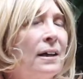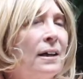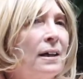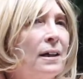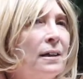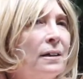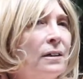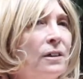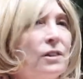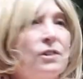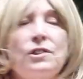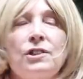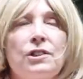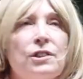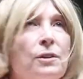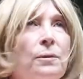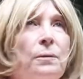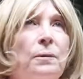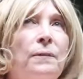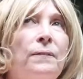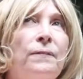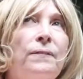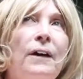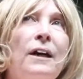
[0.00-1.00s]
And there is no
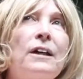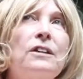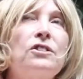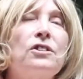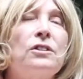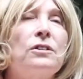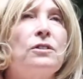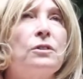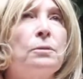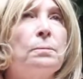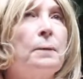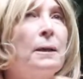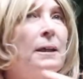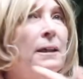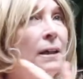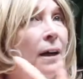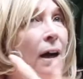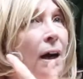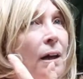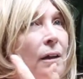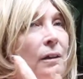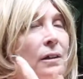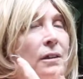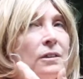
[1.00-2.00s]
infection to my
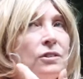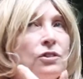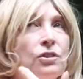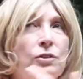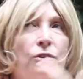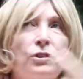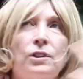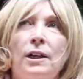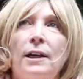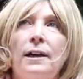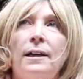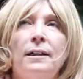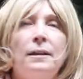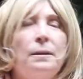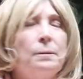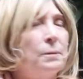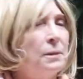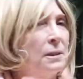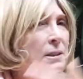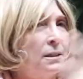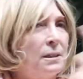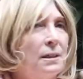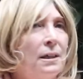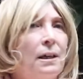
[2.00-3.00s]
knowledge or to
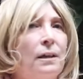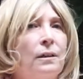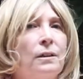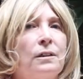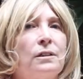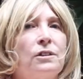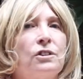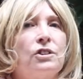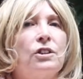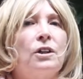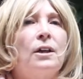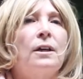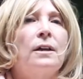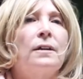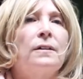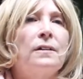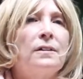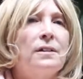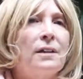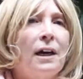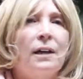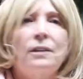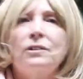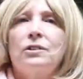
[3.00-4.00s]
anyone's knowledge. The
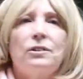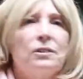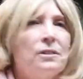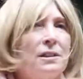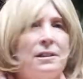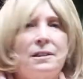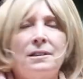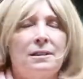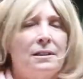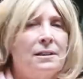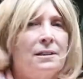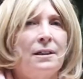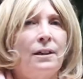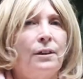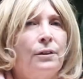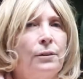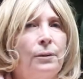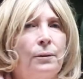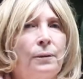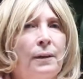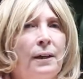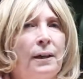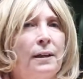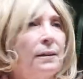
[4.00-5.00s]
doctor doesn't tell
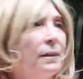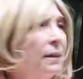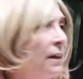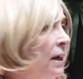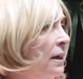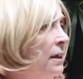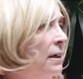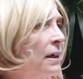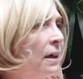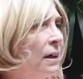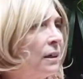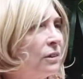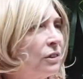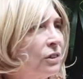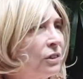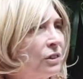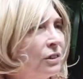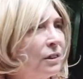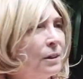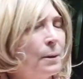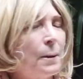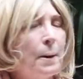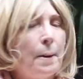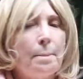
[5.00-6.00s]
you that, the eye doctor.